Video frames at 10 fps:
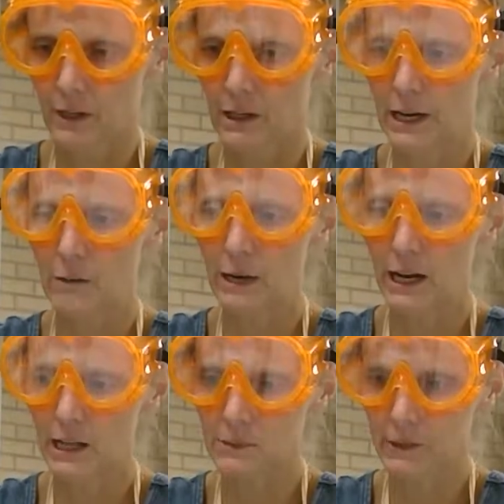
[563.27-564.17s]
Now, my
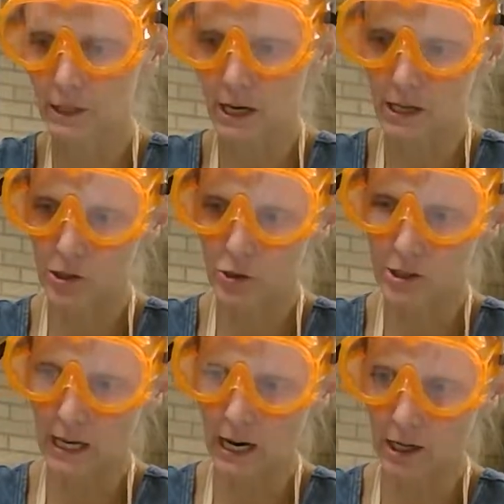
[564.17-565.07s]
husband and I used
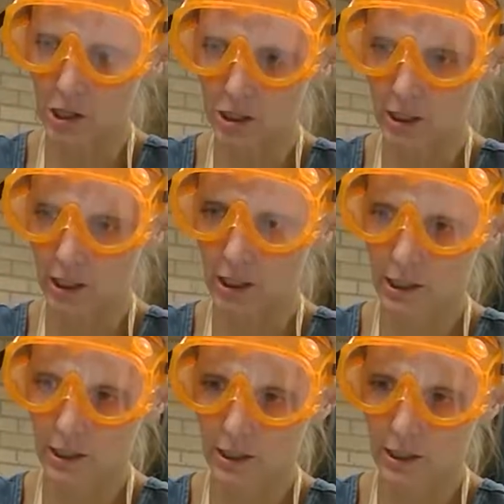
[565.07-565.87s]
to actually